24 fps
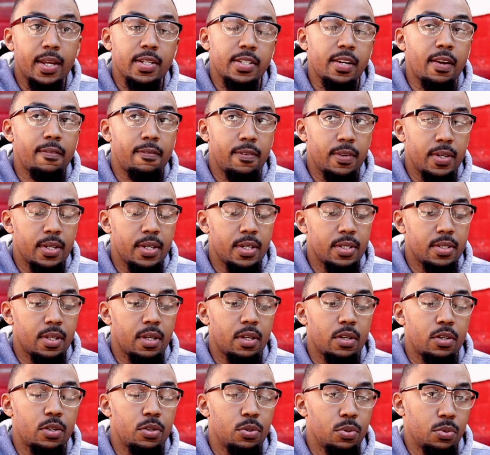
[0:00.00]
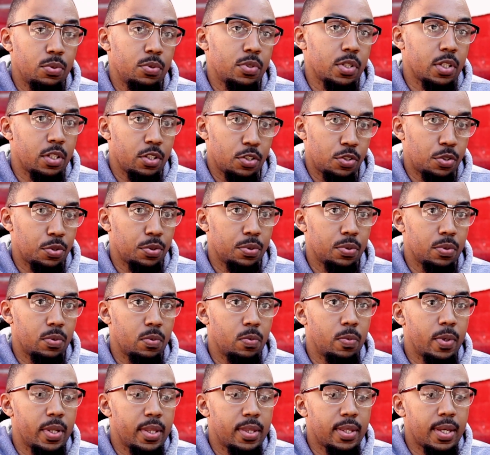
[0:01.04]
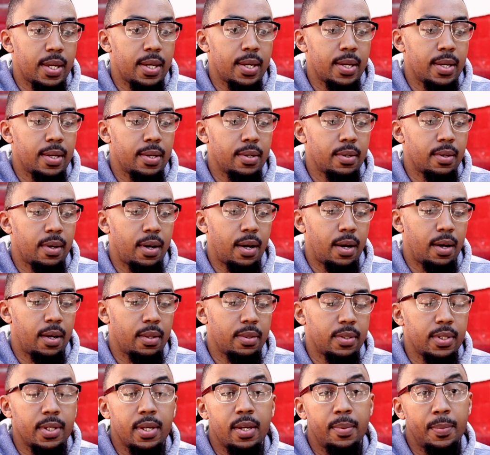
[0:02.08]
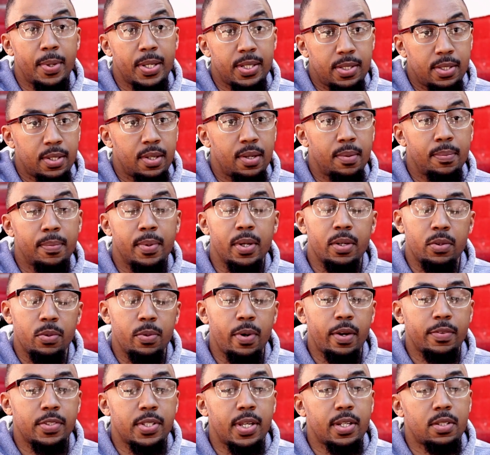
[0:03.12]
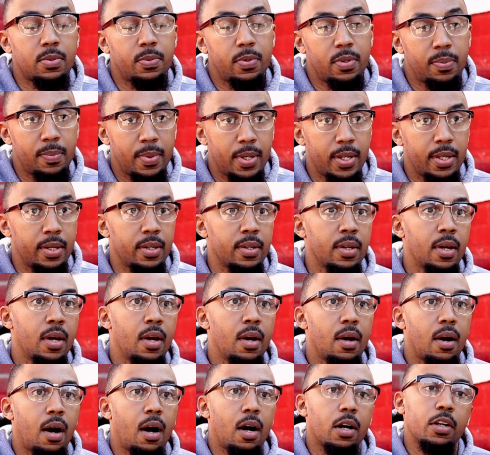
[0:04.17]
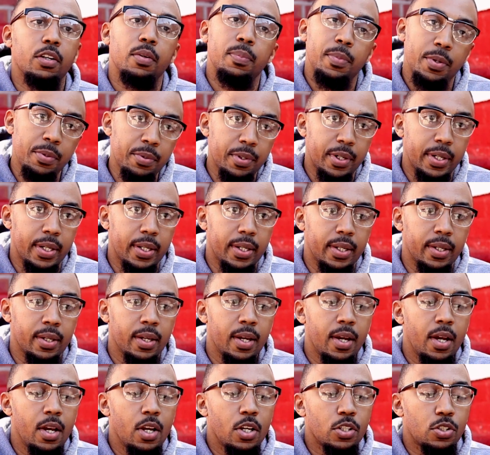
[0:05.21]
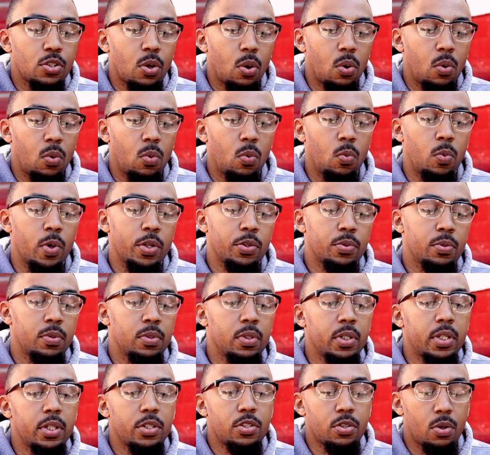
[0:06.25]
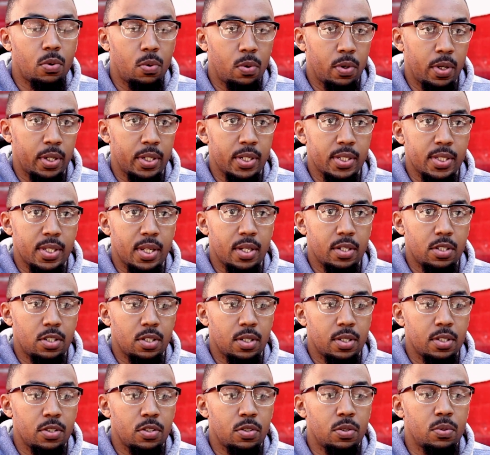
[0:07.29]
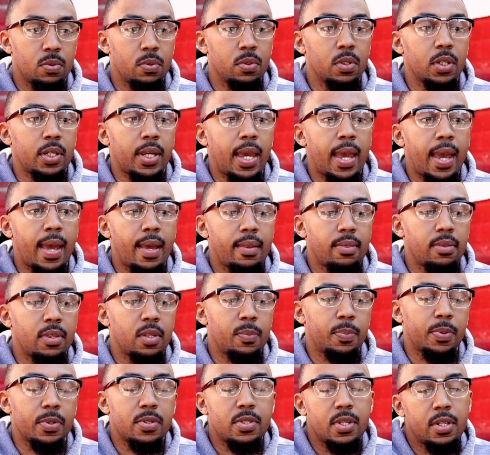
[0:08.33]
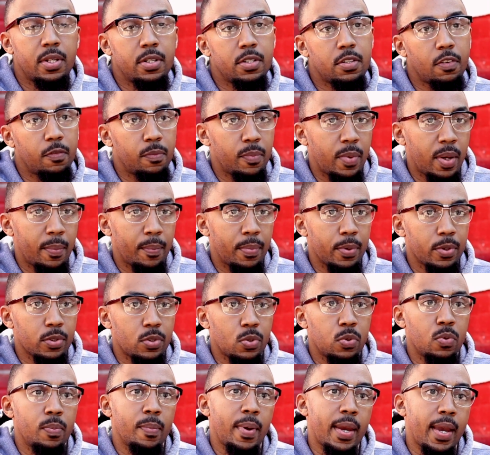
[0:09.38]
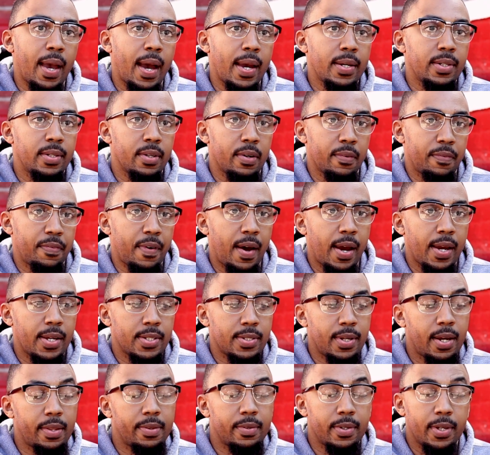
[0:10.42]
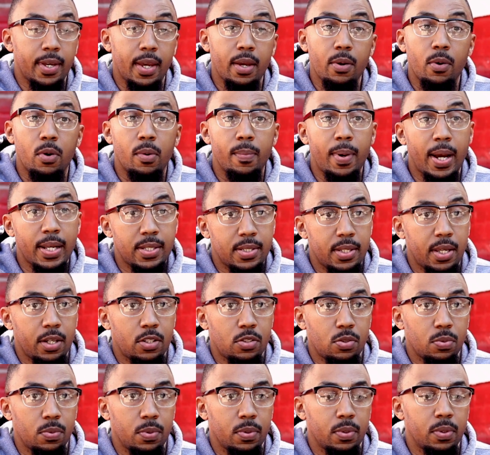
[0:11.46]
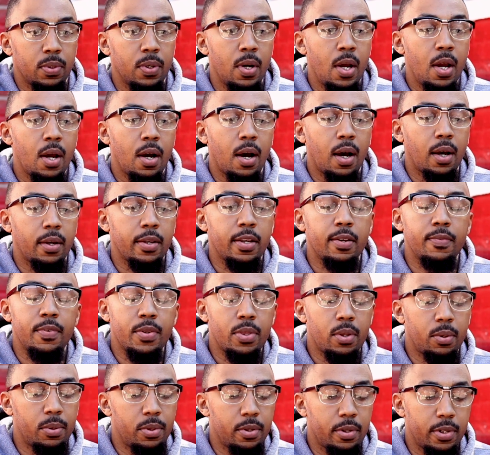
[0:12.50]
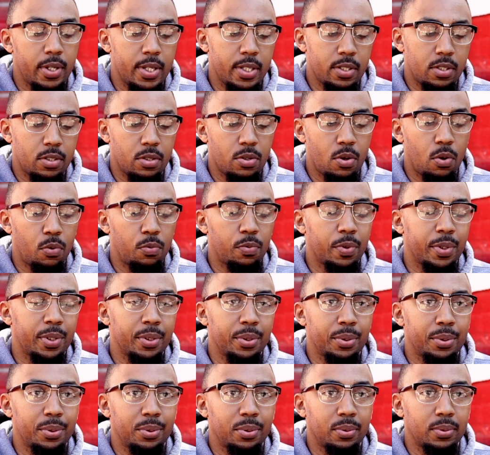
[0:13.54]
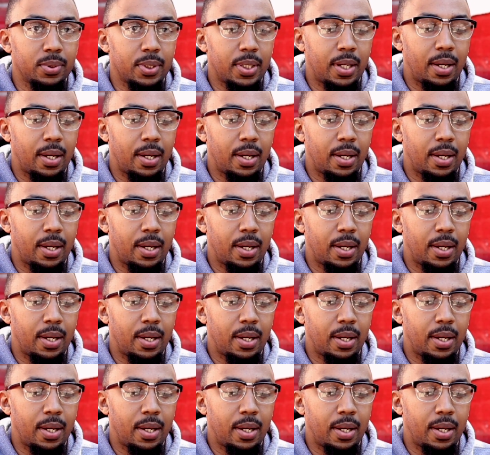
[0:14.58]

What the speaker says: HIV is a huge issue within the MSM, men who have sex with men, community. So when you look at your organizations and you look at the percentage of members who may identify as either gay or bisexual, even though there is no real